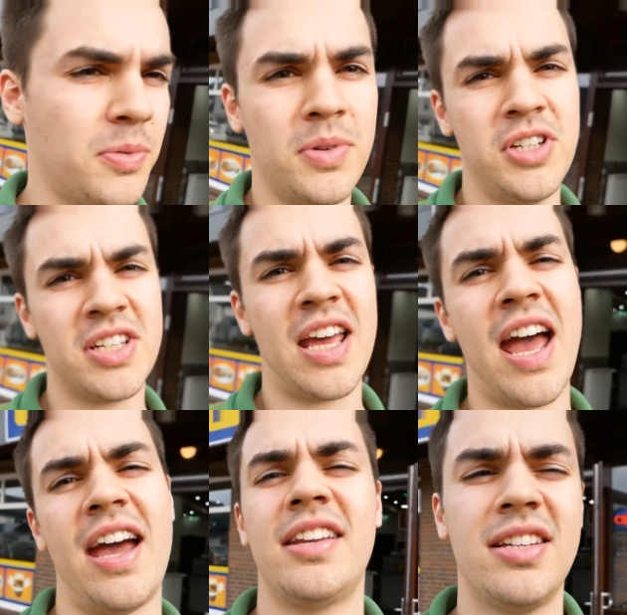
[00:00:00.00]
We just
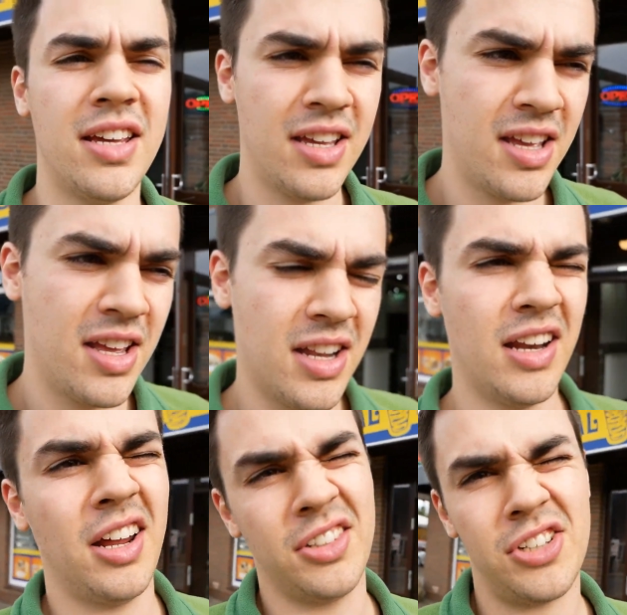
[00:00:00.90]
had
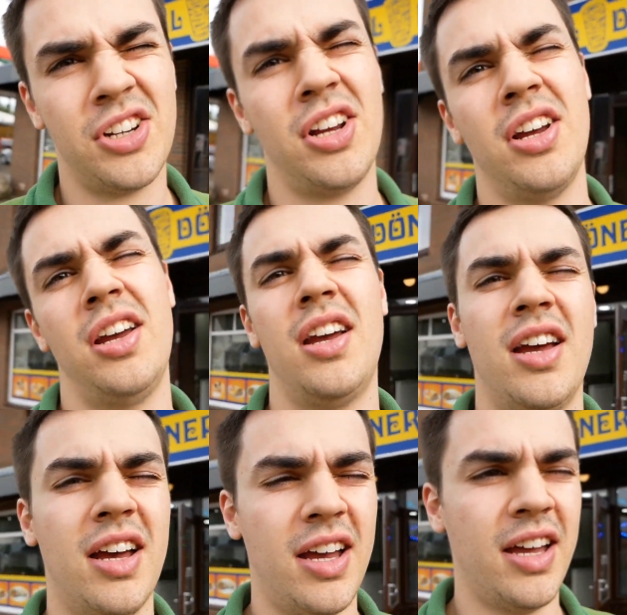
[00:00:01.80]
lunch
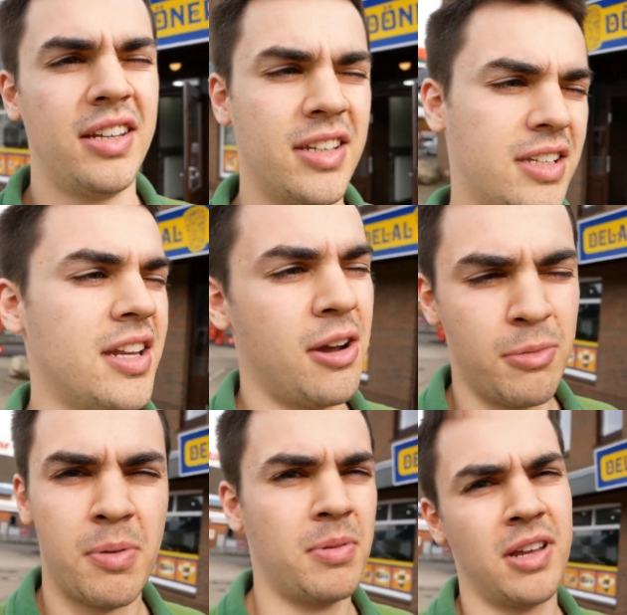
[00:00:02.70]
and now we're
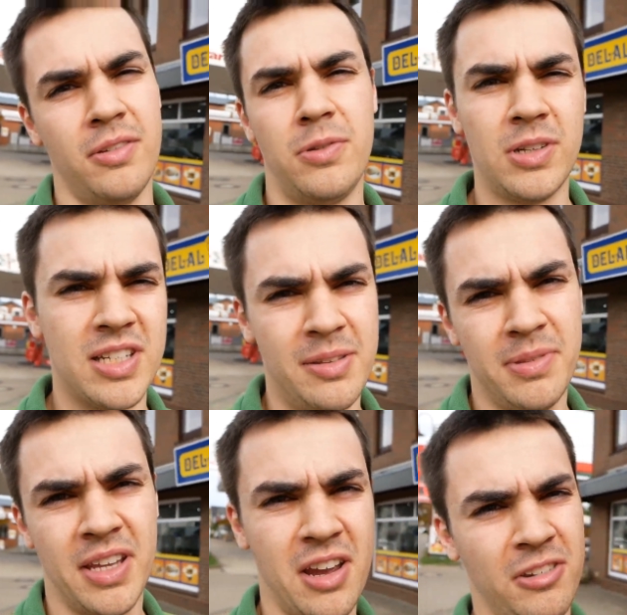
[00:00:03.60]
probably going to fall asleep in
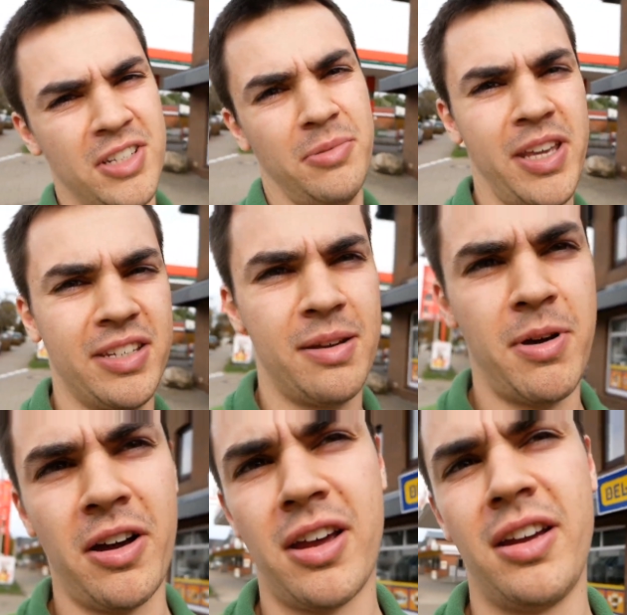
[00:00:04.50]
the car until we hit Denmark.